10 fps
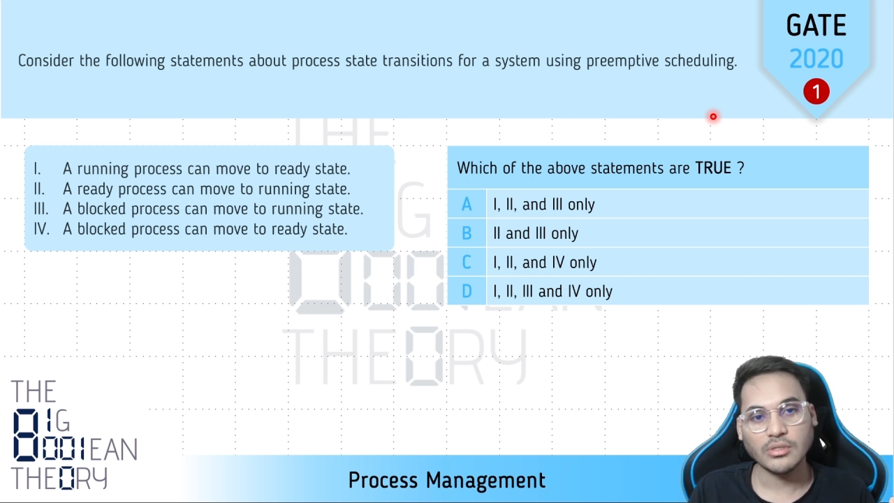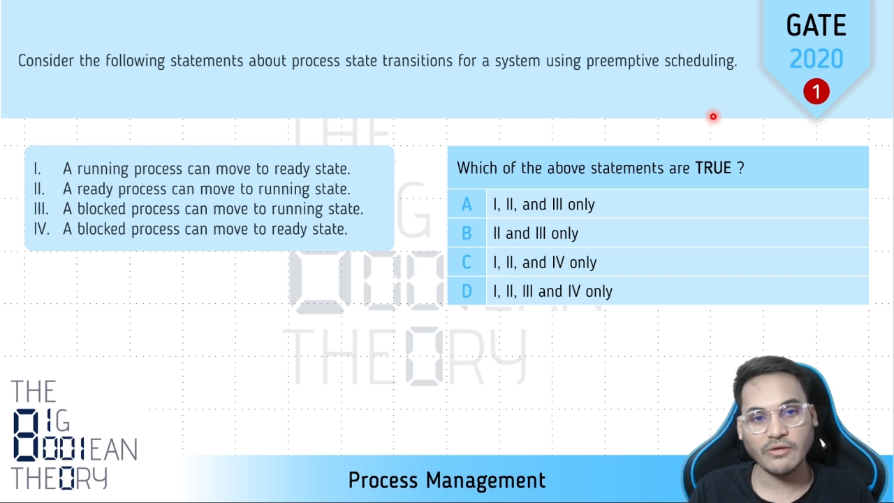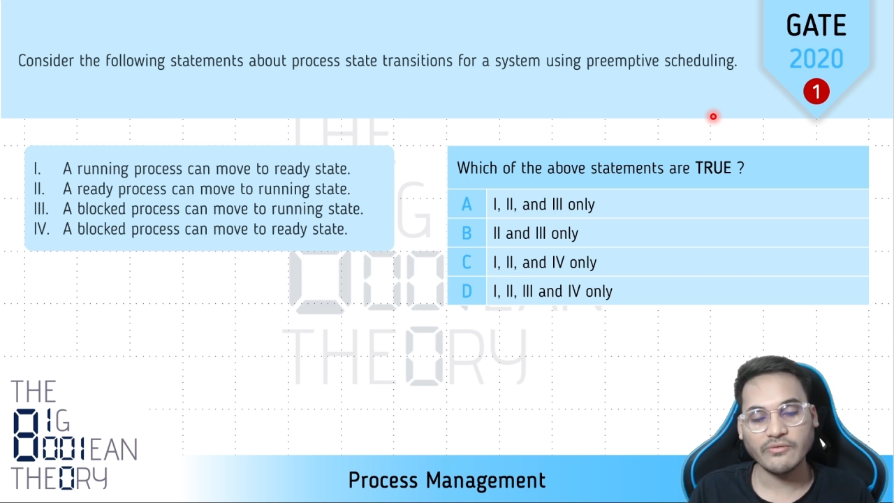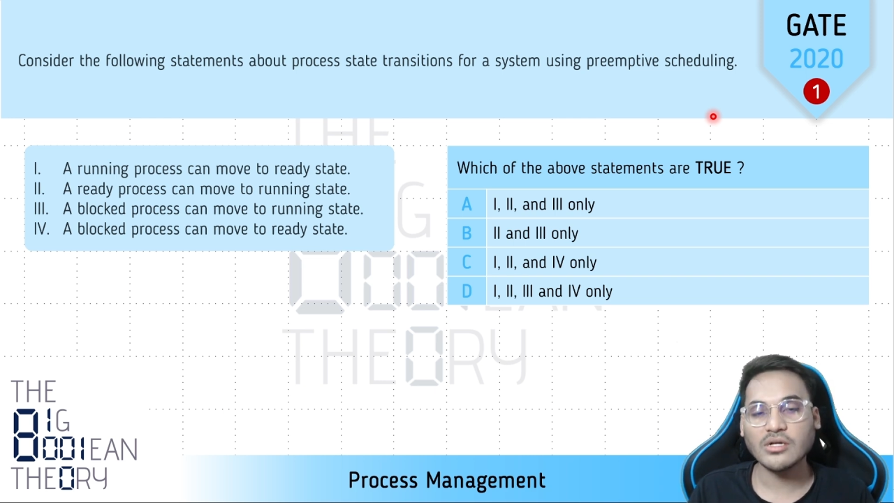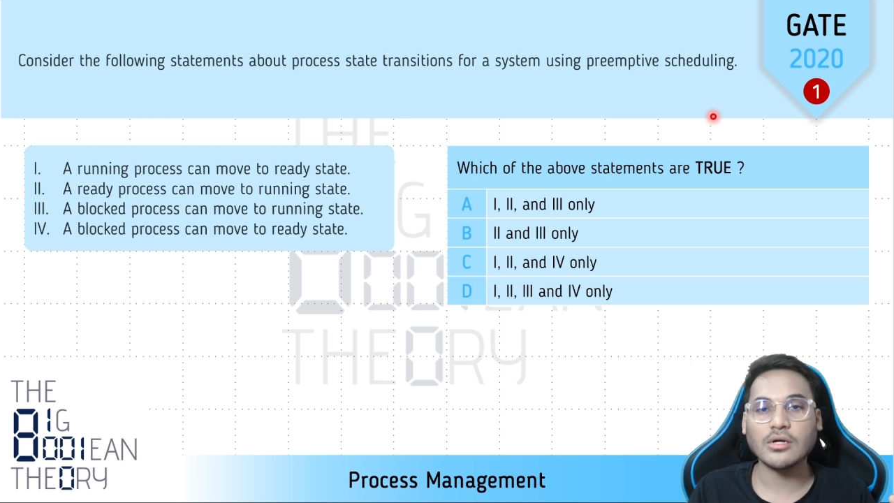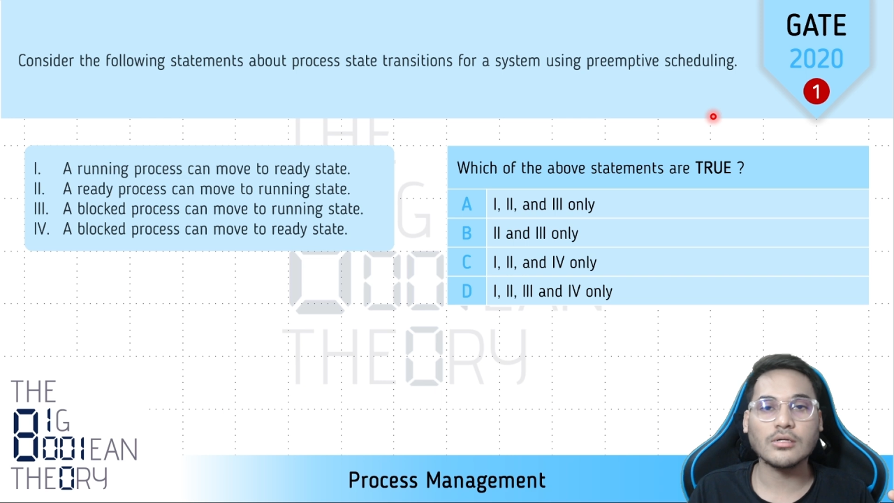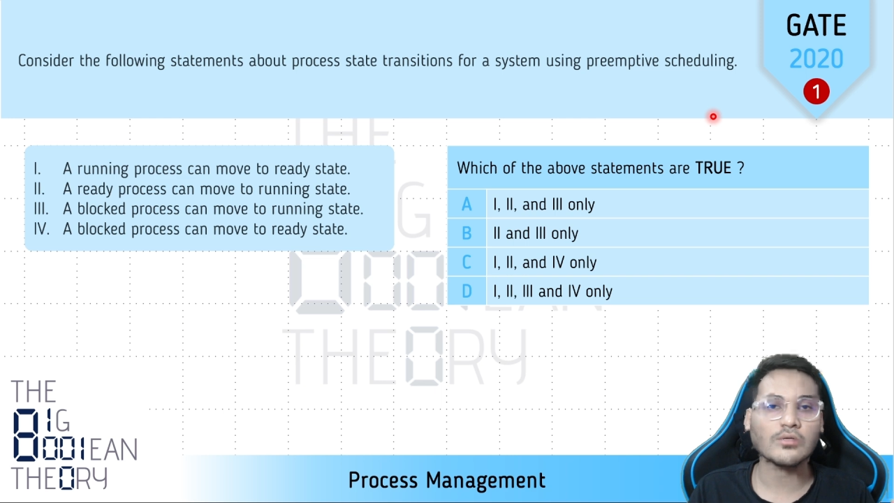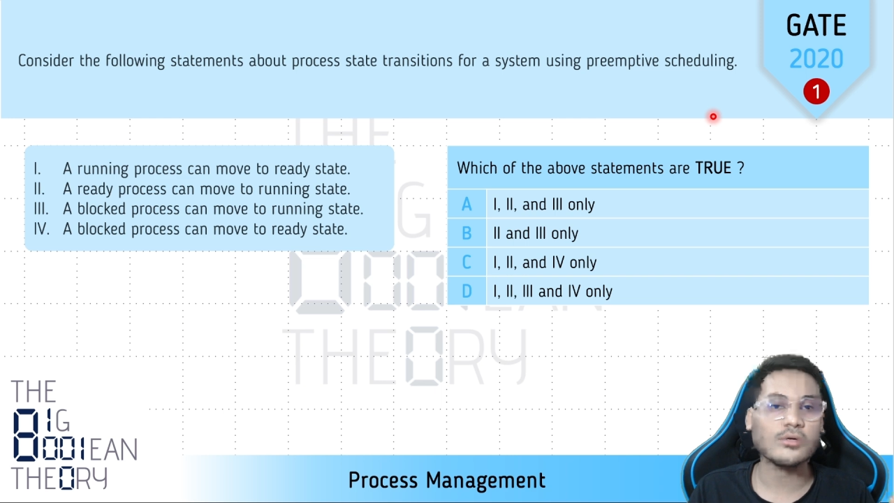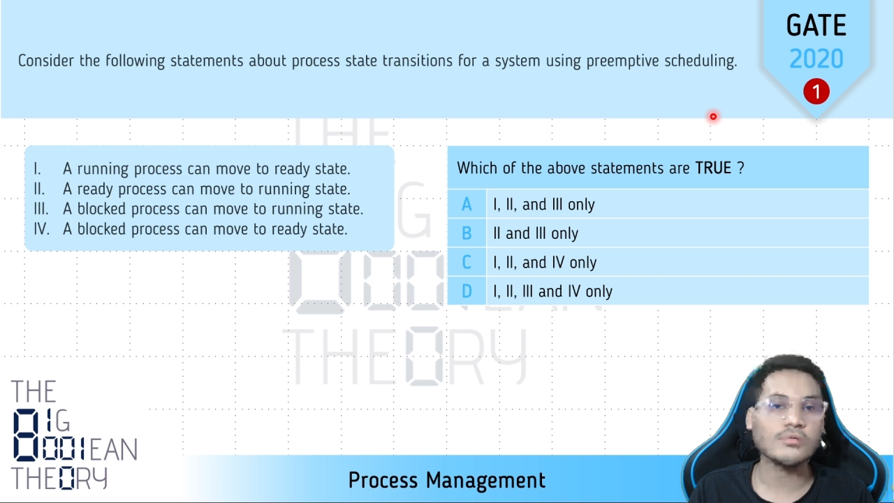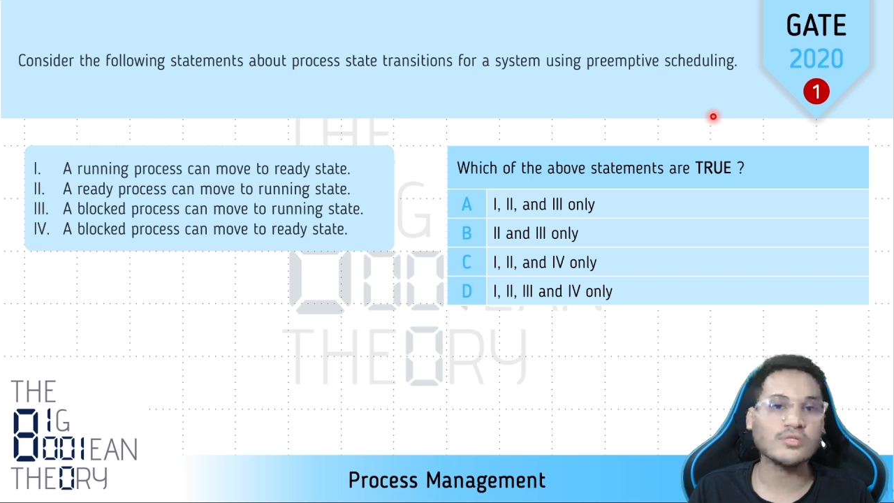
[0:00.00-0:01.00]
give the
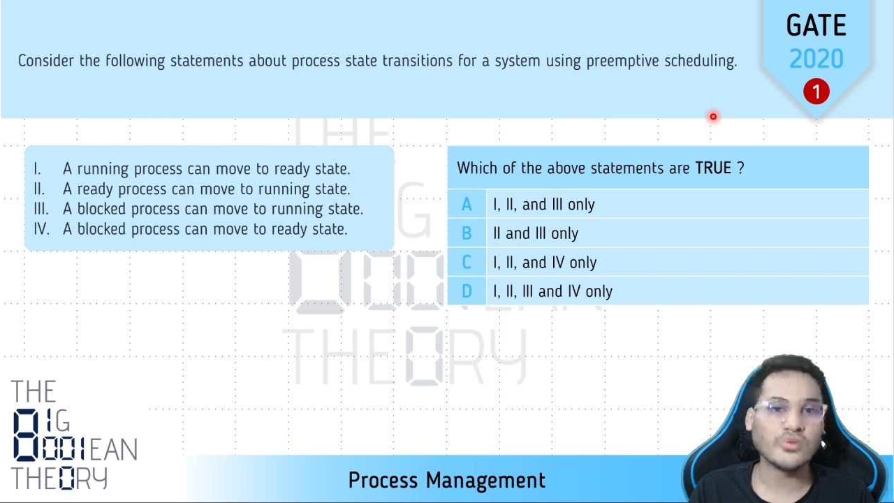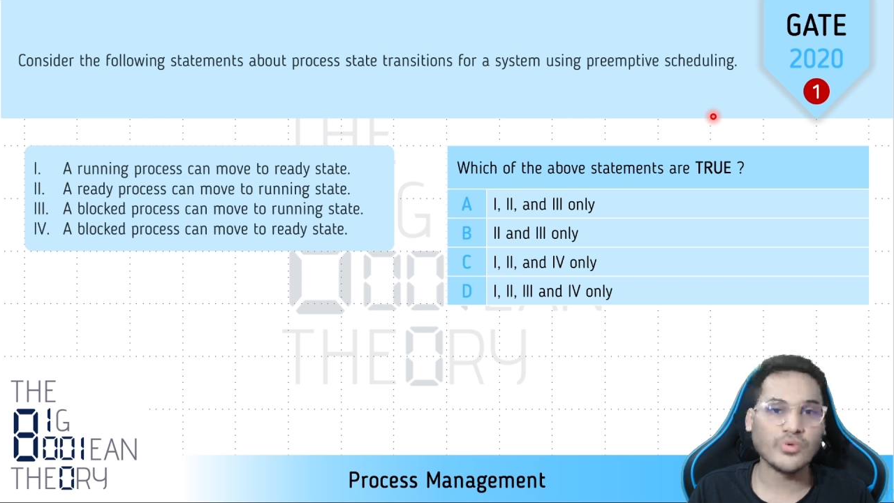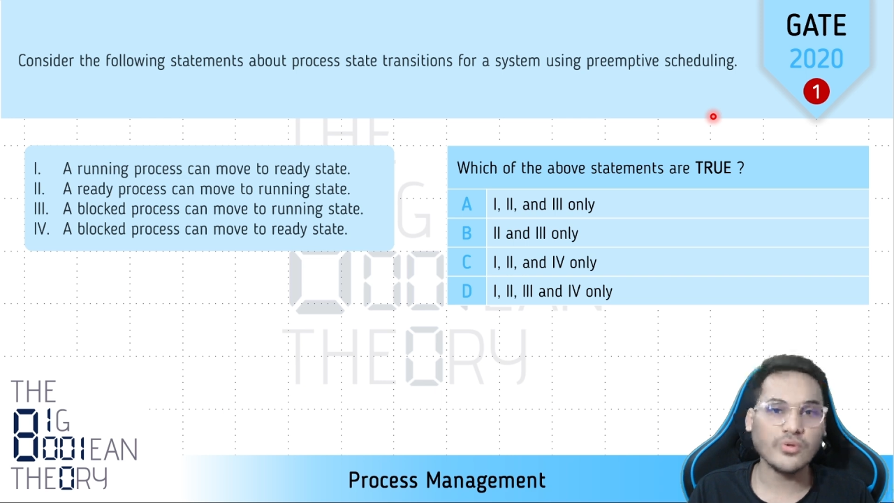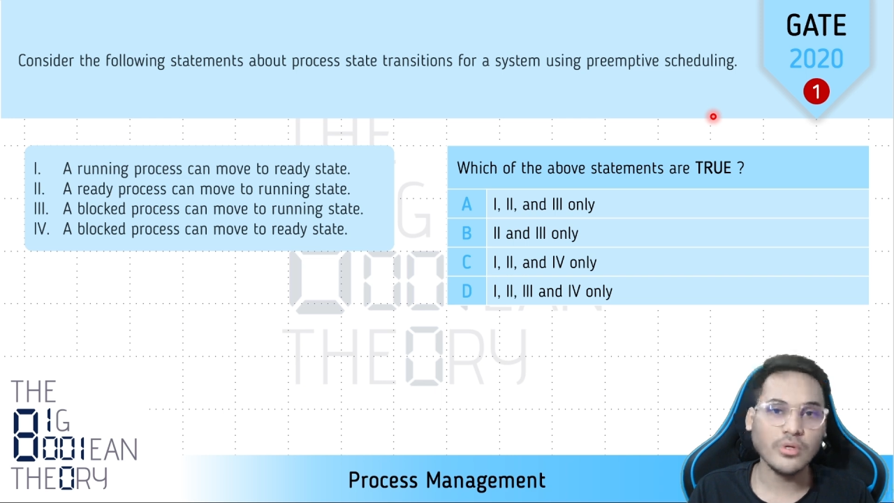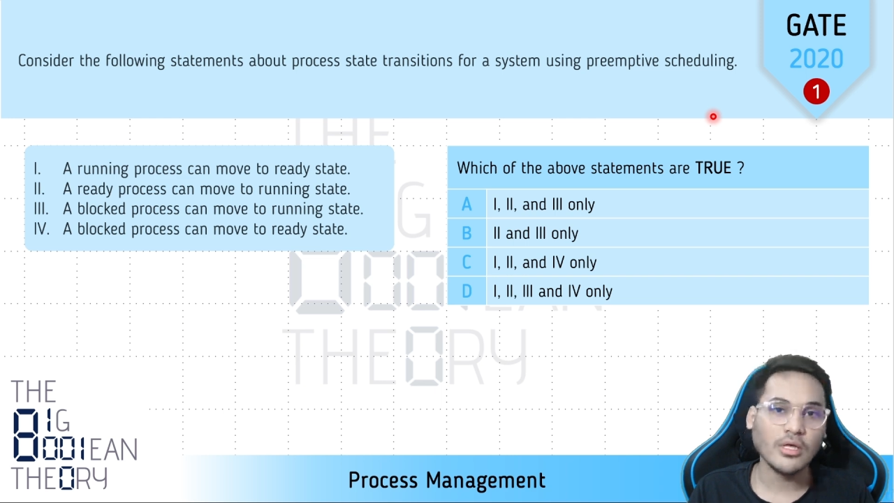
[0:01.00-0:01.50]
control of the CPU